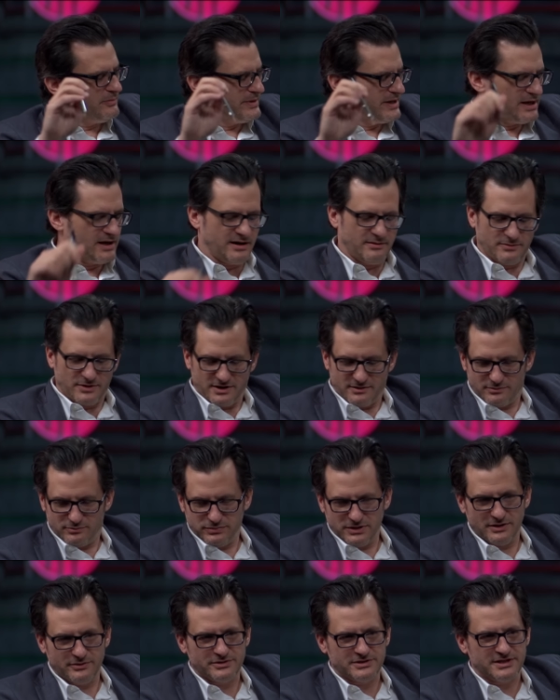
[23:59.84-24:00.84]
man, I'm gonna
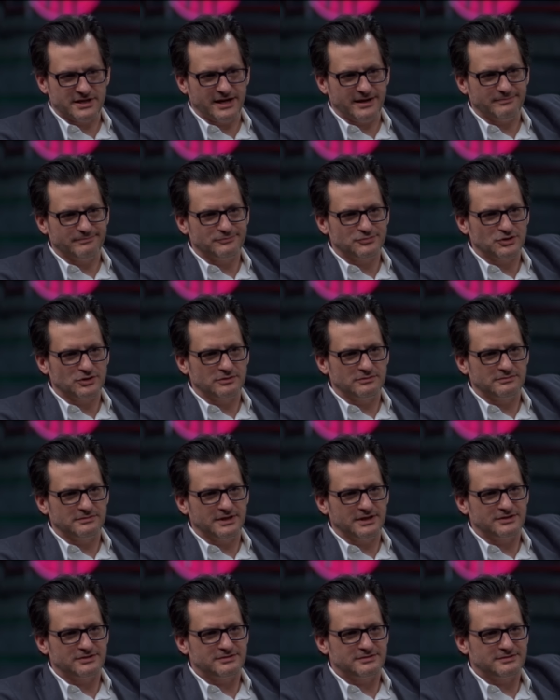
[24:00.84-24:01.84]
blow his name. So
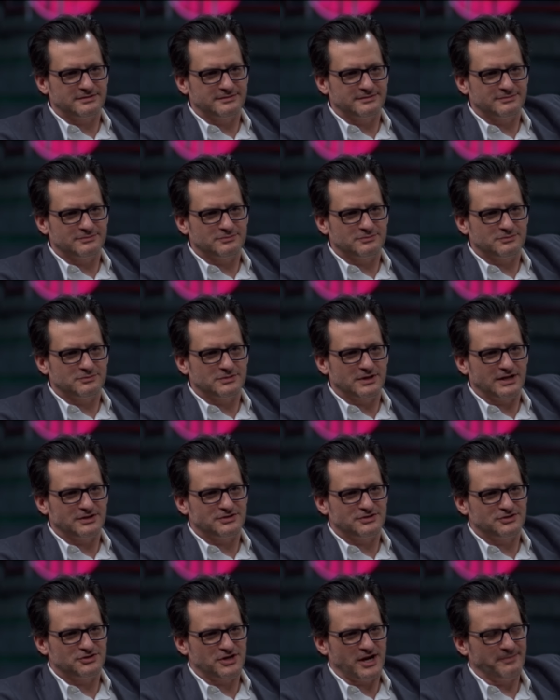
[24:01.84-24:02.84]
let's
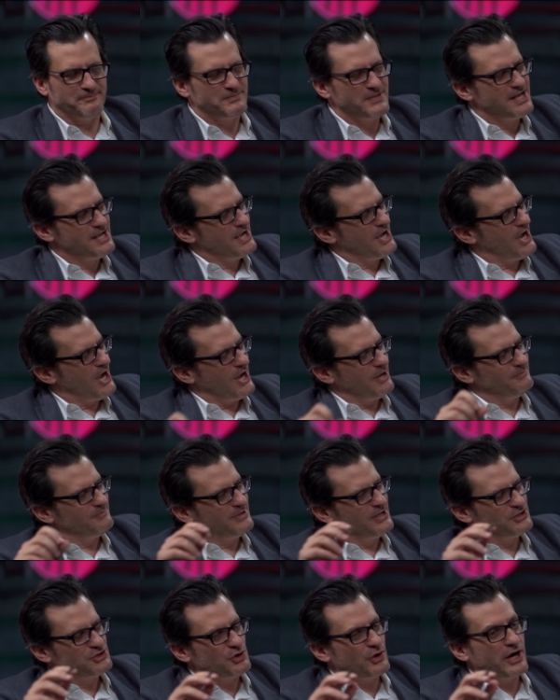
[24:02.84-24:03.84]
that's a shame. Well, you'll be uh,
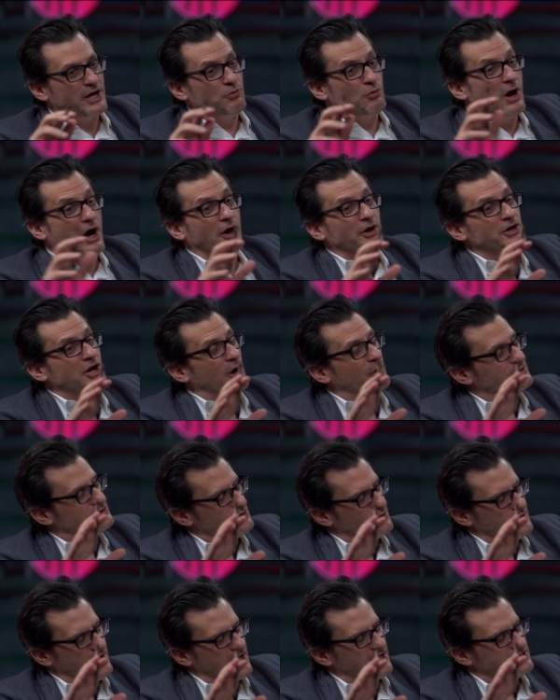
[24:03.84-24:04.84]
editing. It's okay. Out. Well, no, it's
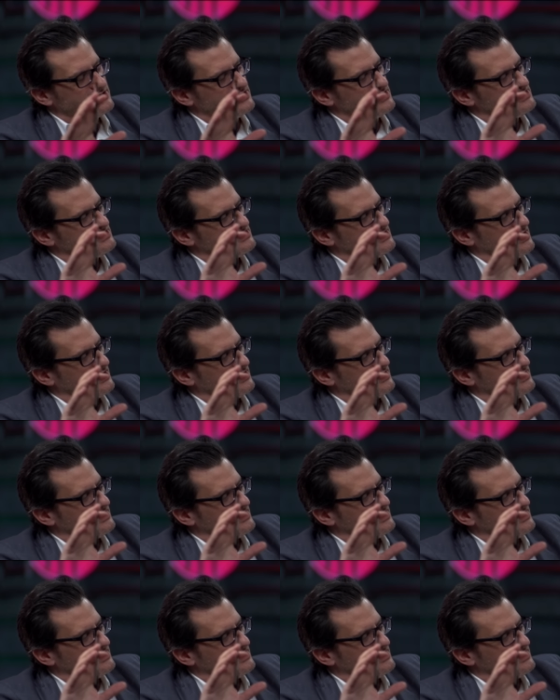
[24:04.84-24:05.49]
okay because it's uh,